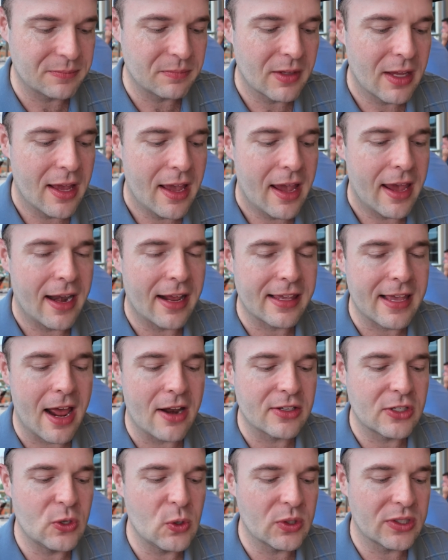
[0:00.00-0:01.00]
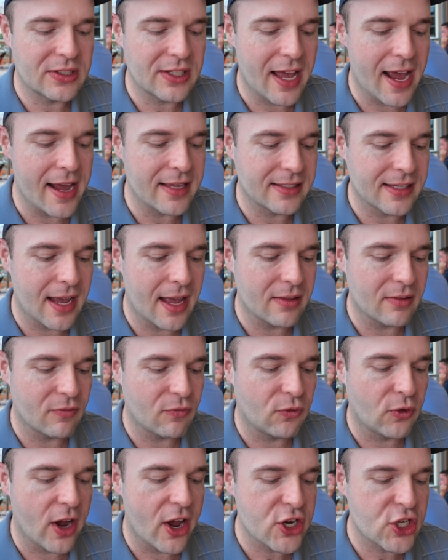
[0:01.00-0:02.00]
And I got two sides.
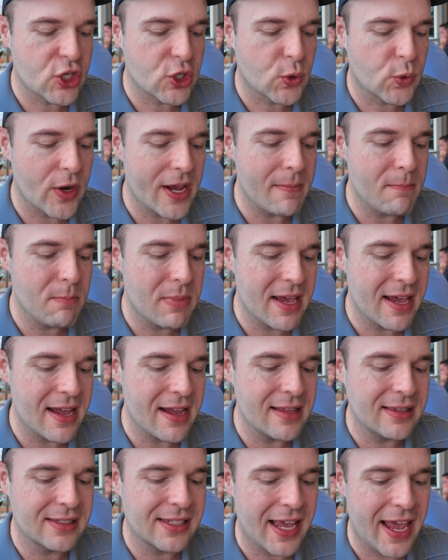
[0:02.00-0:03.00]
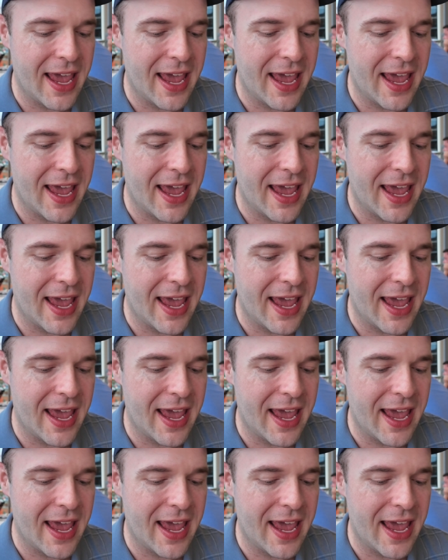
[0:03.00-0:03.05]
Got fresh green beans